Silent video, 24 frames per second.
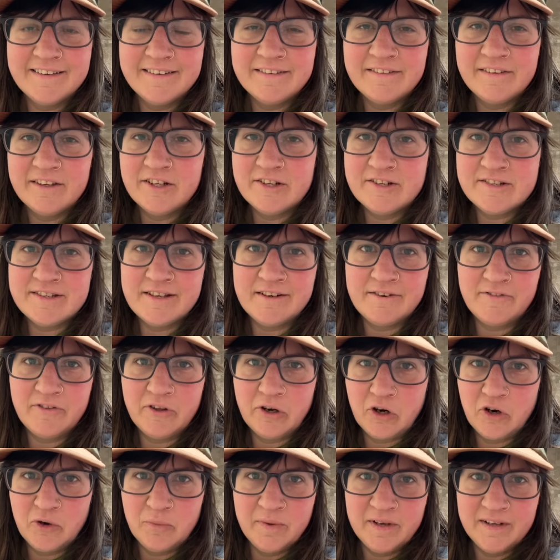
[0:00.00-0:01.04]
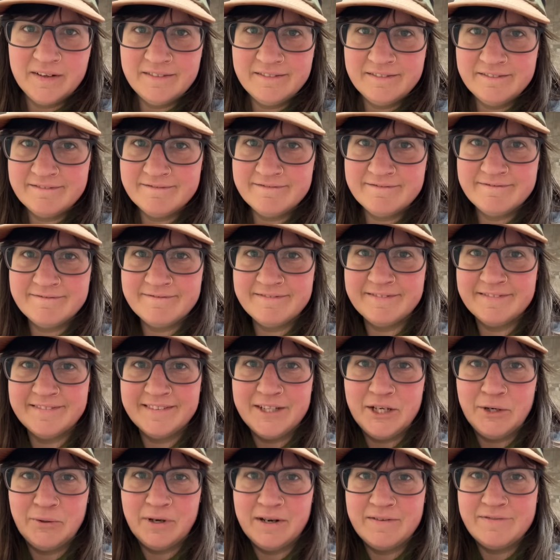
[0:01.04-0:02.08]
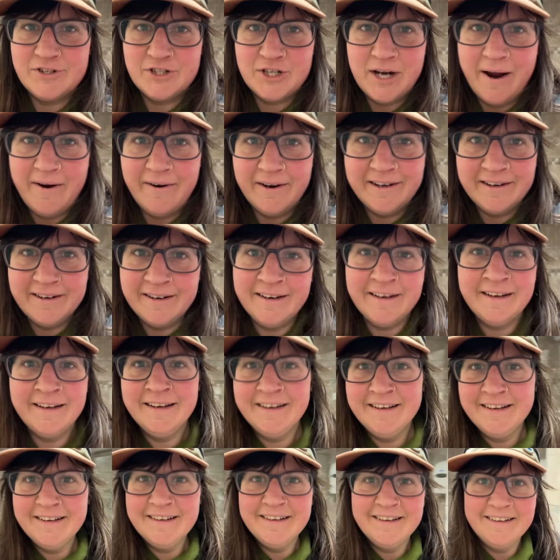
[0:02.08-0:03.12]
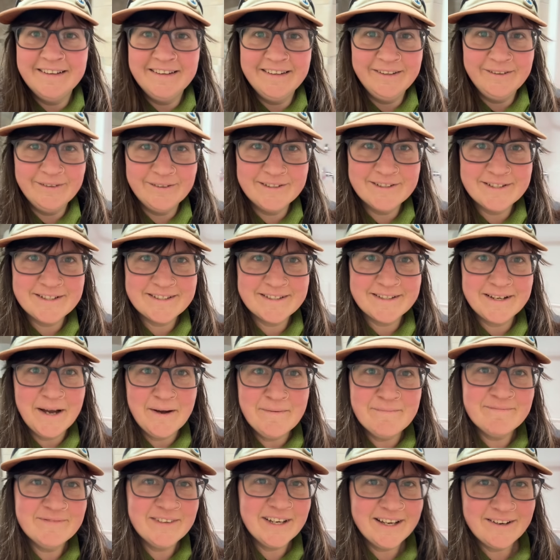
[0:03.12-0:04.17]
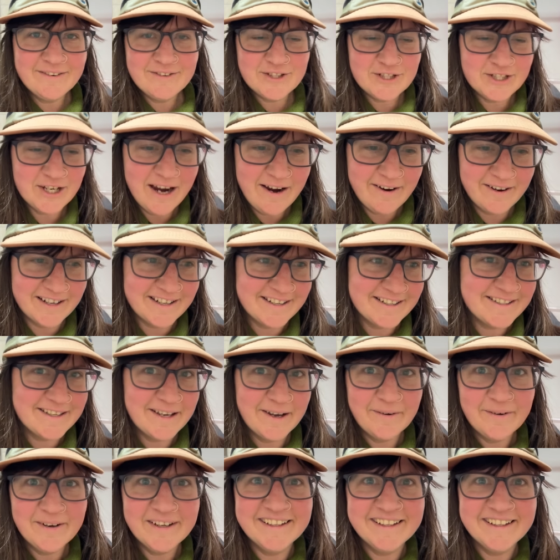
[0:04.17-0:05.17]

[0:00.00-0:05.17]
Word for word: They just said if they're open and you don't have a shower, you can just come have a shower, so.